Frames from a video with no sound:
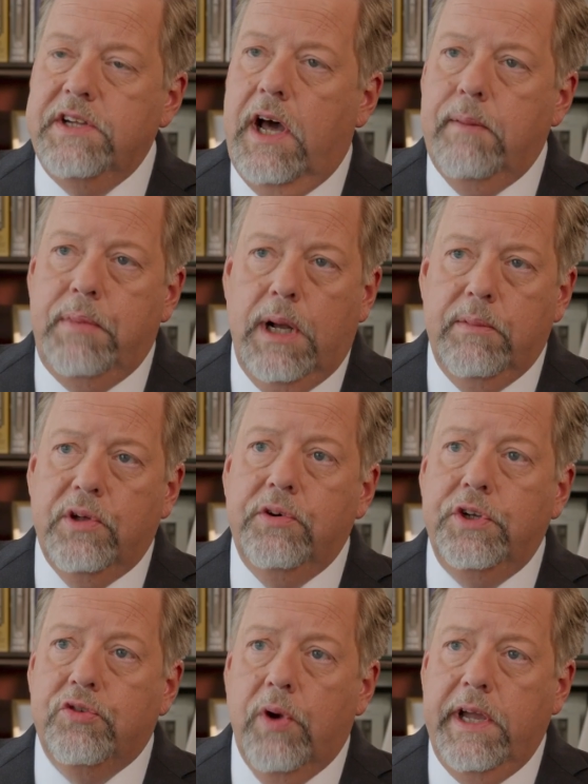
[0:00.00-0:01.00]
not a
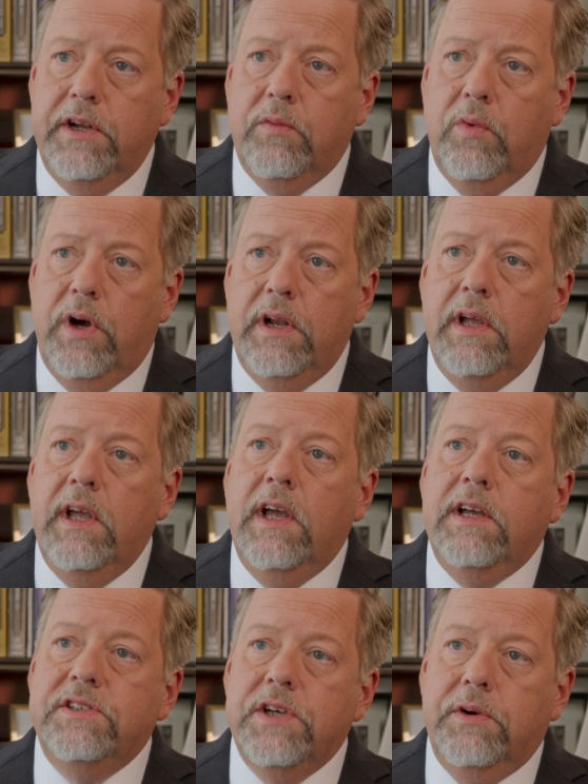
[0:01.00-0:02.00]
publicly traded one.
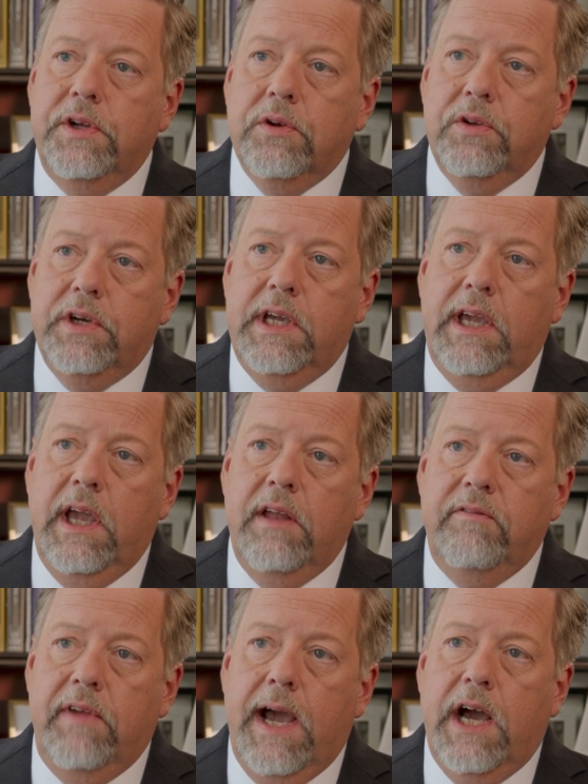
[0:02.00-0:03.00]
So you're looking
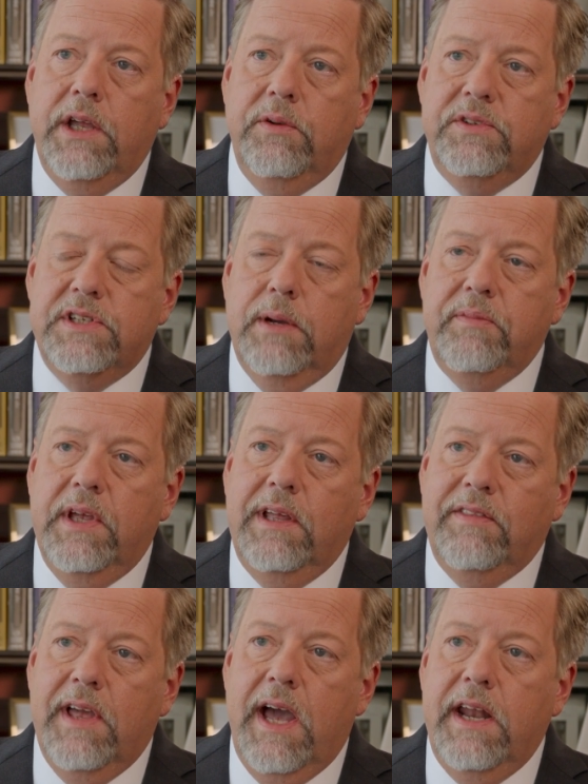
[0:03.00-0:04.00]
at value,
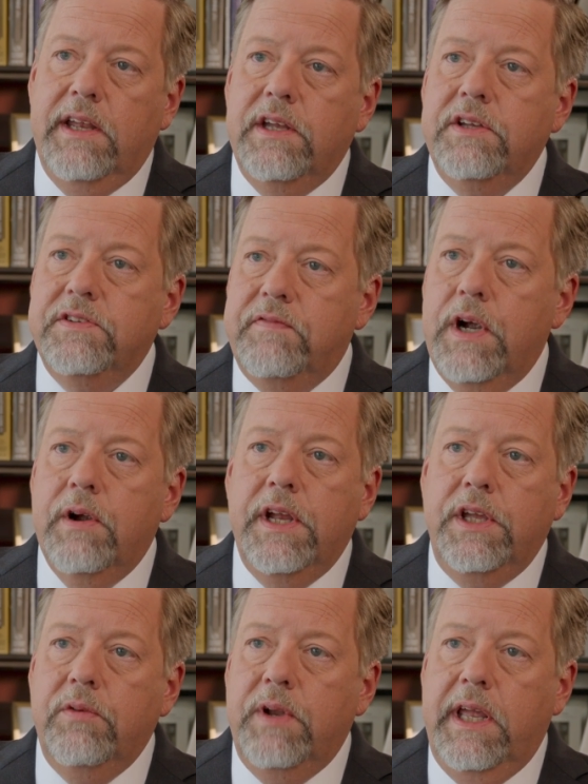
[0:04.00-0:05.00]
something that is very
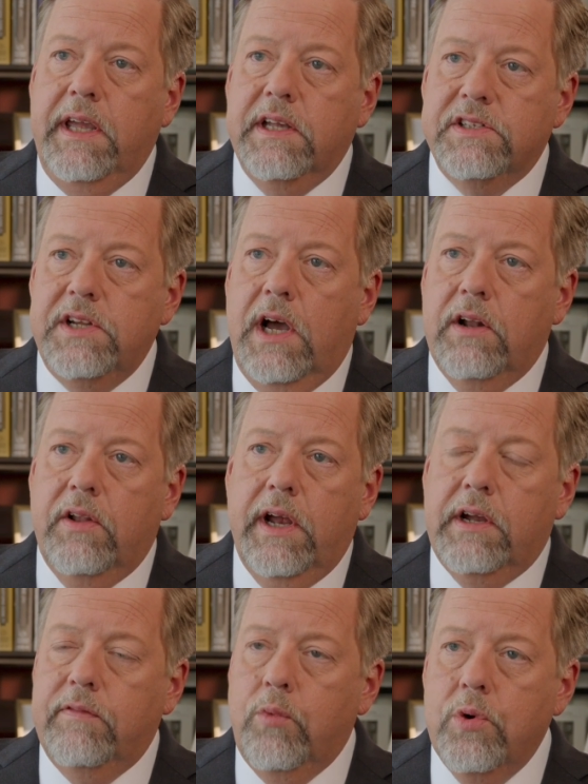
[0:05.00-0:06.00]
unique. It's not
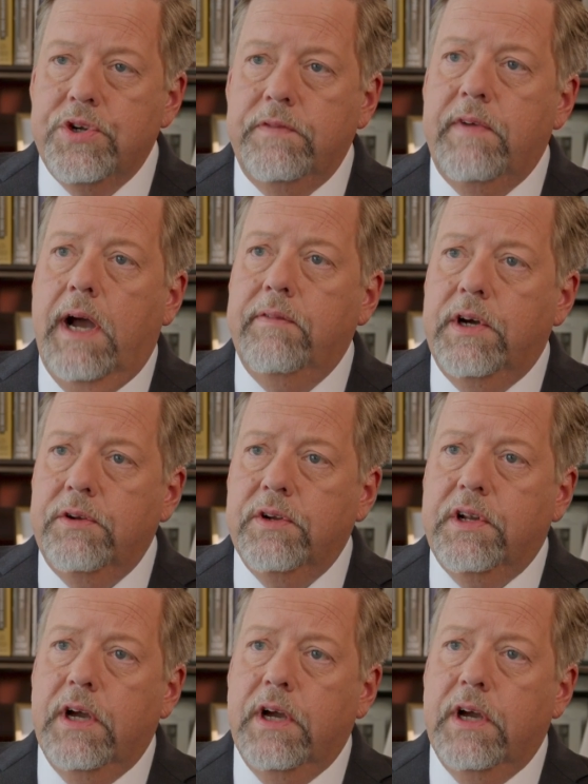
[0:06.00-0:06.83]
like a Fortune 500